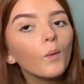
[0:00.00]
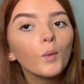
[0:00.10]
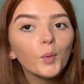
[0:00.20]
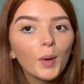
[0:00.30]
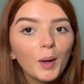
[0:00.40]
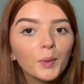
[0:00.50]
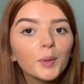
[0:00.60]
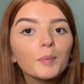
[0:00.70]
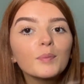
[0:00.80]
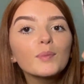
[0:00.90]

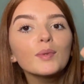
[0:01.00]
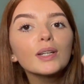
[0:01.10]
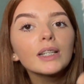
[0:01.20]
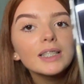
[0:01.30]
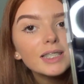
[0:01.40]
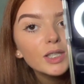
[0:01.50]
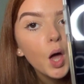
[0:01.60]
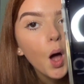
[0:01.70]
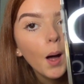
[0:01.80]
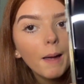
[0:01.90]
Welcome to
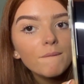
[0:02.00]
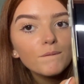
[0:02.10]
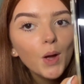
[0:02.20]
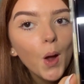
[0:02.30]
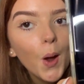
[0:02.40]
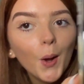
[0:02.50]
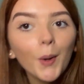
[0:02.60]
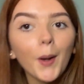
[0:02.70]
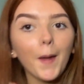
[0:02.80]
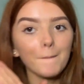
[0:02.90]

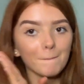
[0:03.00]
iPhone.